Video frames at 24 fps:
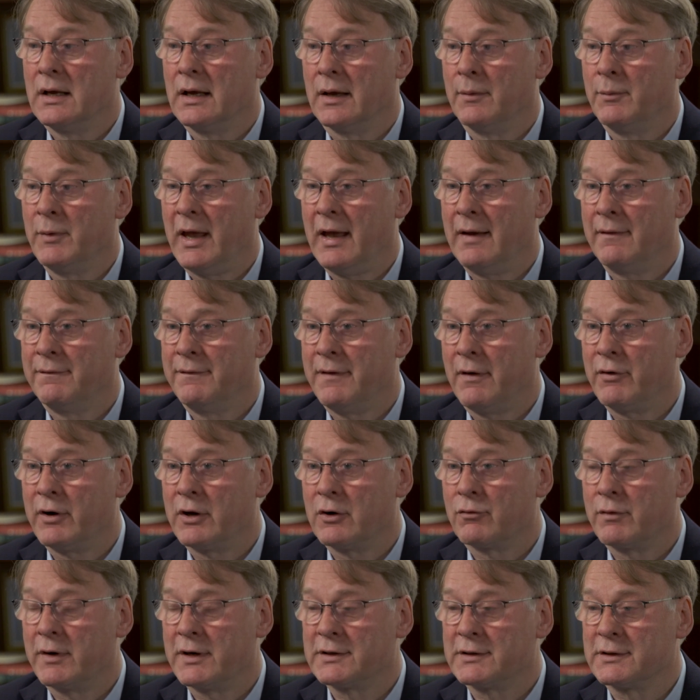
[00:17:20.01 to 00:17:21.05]
And we have very
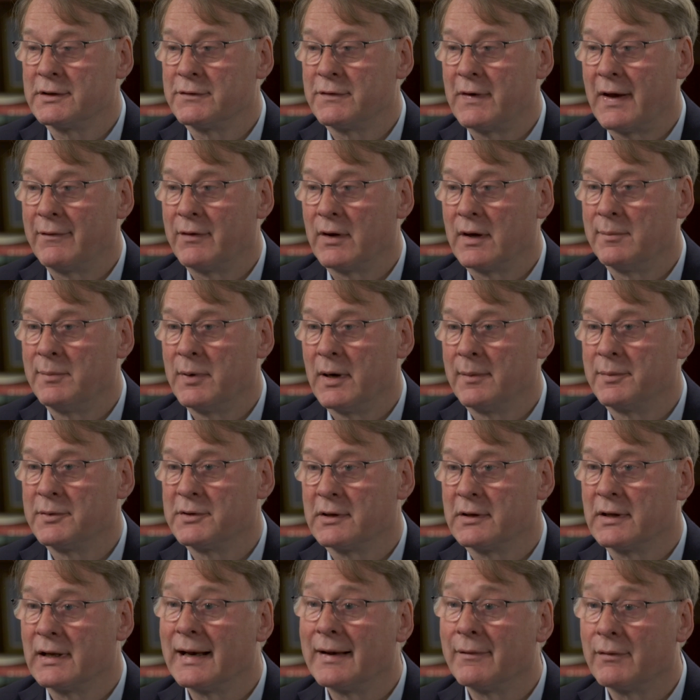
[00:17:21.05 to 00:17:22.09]
good reasons for having a
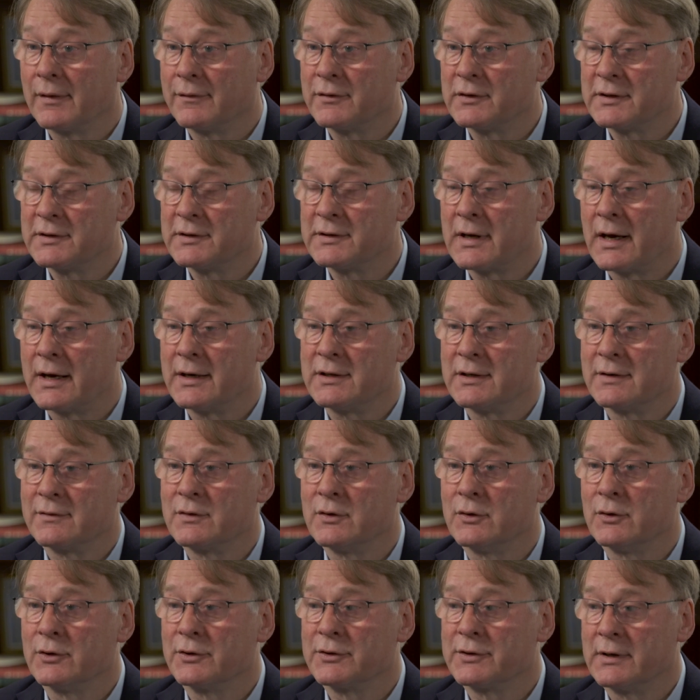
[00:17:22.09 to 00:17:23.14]
purpose at the level of a society, of
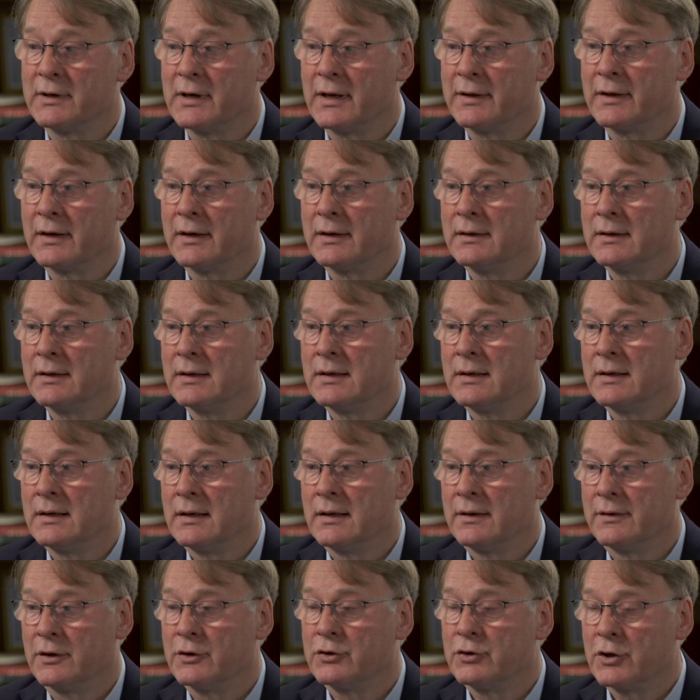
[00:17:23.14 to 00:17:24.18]
course.
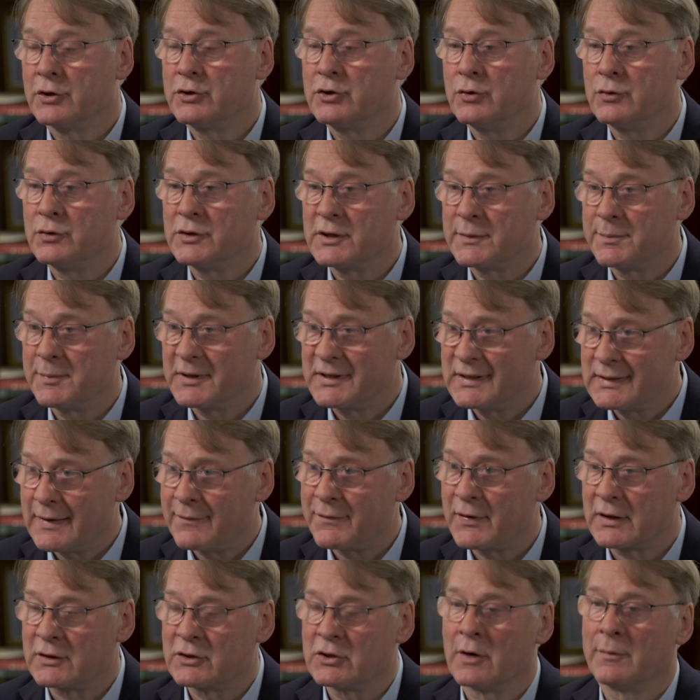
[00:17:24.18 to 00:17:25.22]
The two
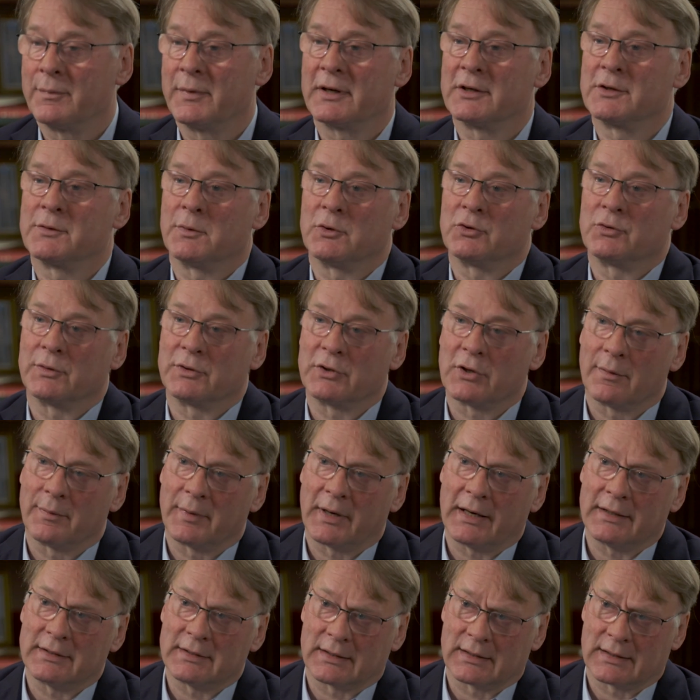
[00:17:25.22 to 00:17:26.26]
specific topics which were
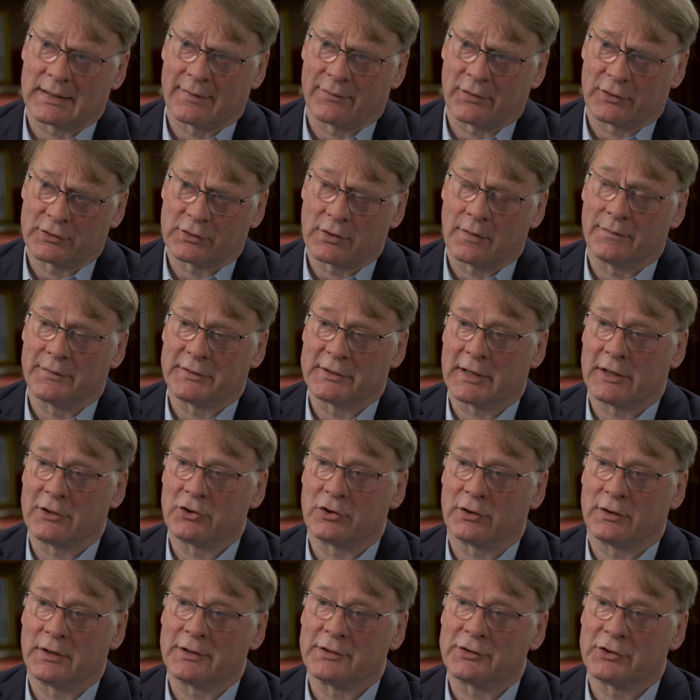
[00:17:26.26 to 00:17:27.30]
dominating Davos
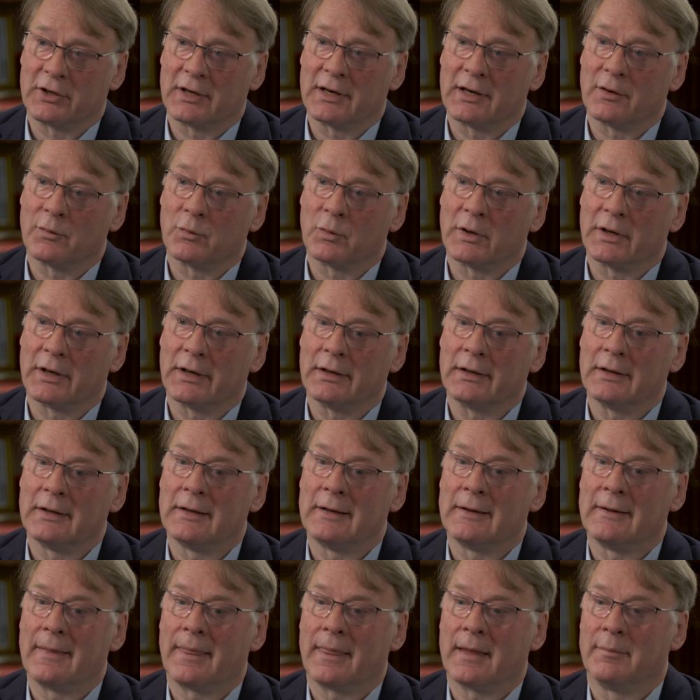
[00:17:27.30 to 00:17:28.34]
conversation this year were
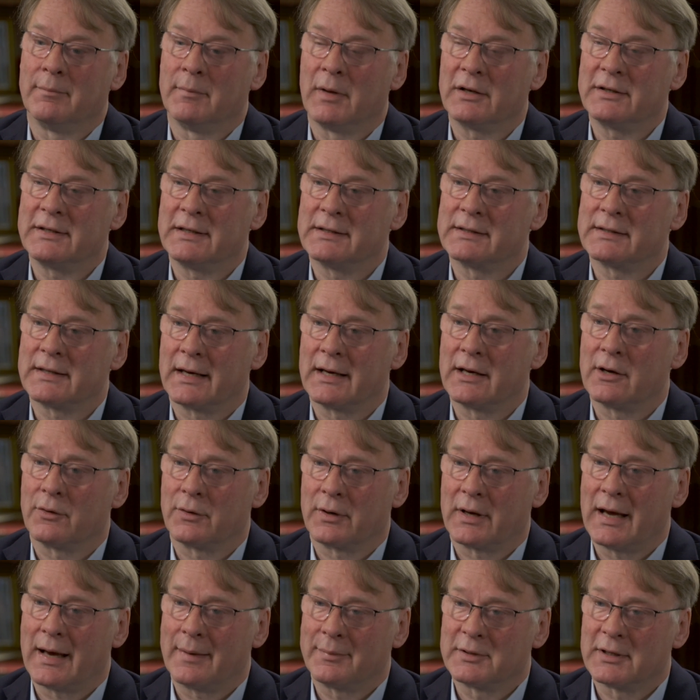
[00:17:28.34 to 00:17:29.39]

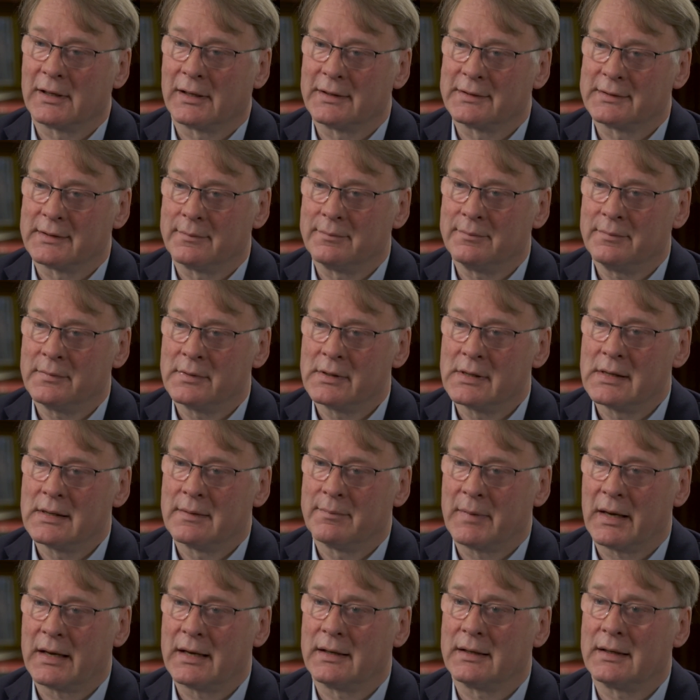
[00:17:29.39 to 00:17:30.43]
multi-stakeholder capitalism,
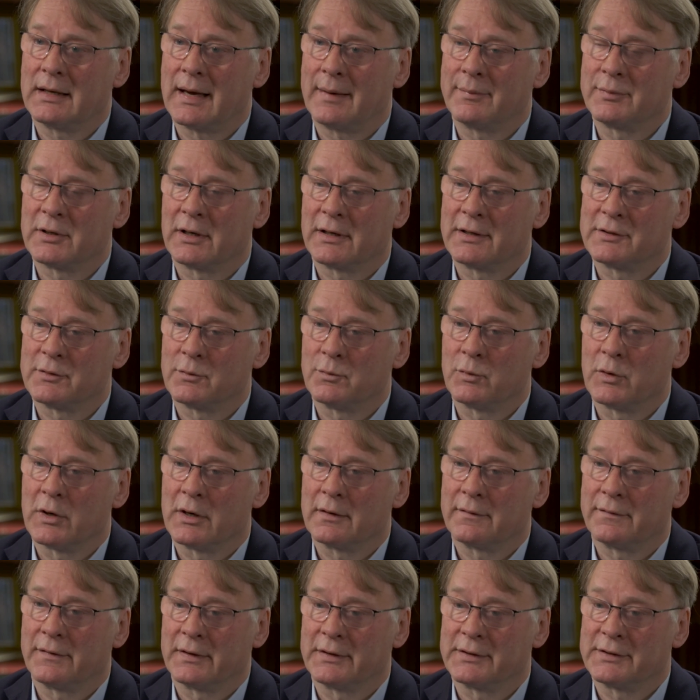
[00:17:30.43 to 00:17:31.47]
making capitalism
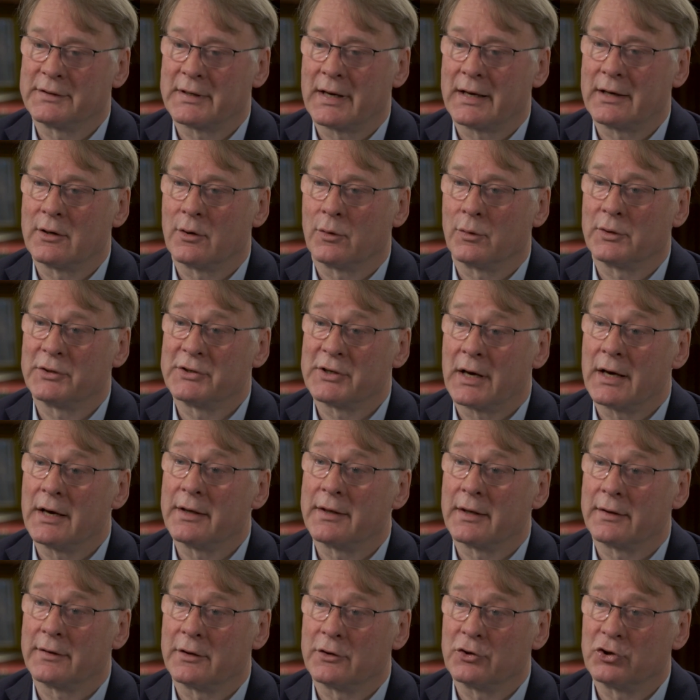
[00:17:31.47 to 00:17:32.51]
work for stakeholders
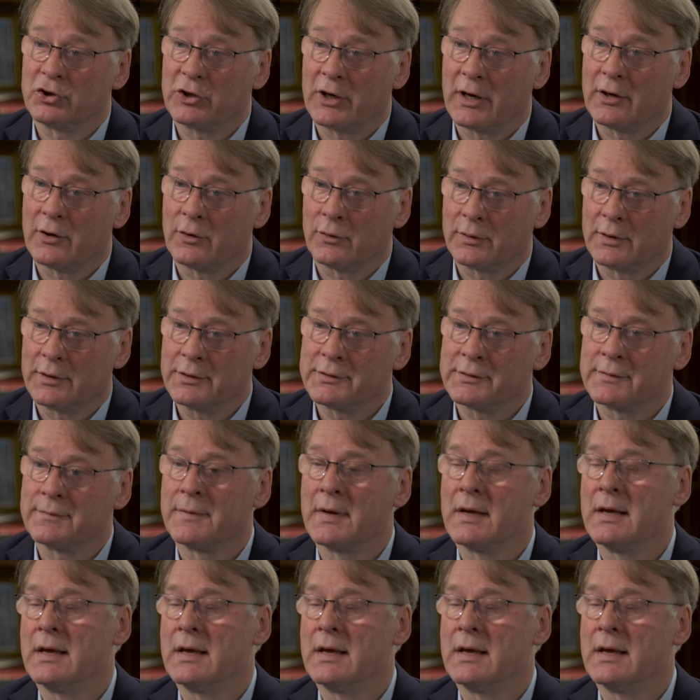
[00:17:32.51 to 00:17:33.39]
other than shareholders,